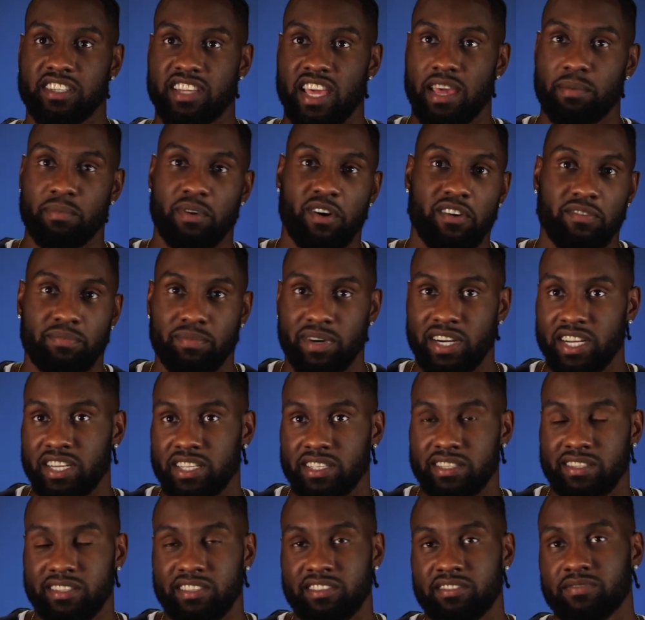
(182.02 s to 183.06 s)
came off my
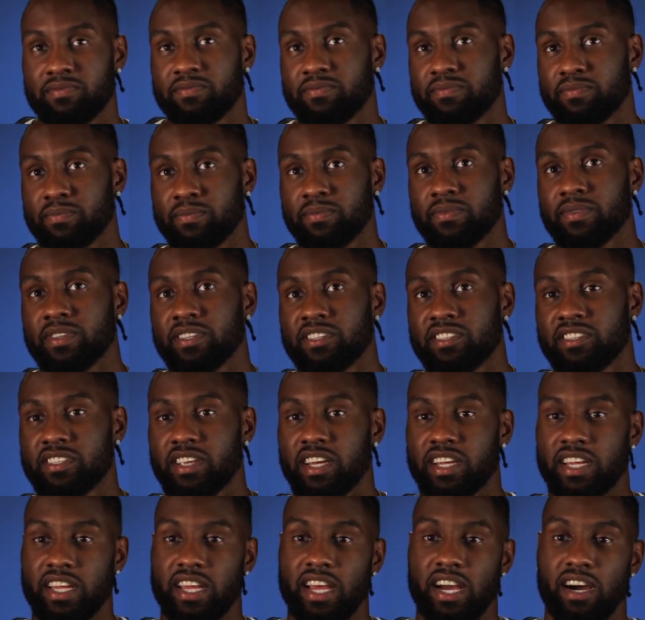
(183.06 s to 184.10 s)

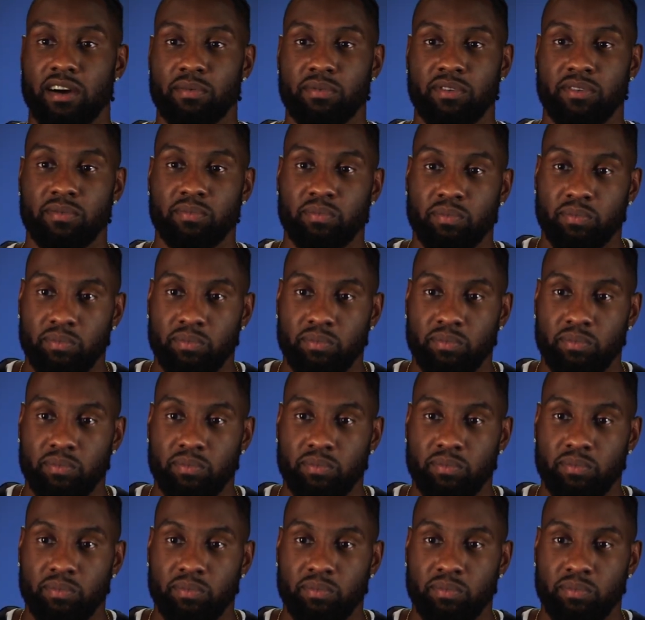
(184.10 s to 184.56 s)
second album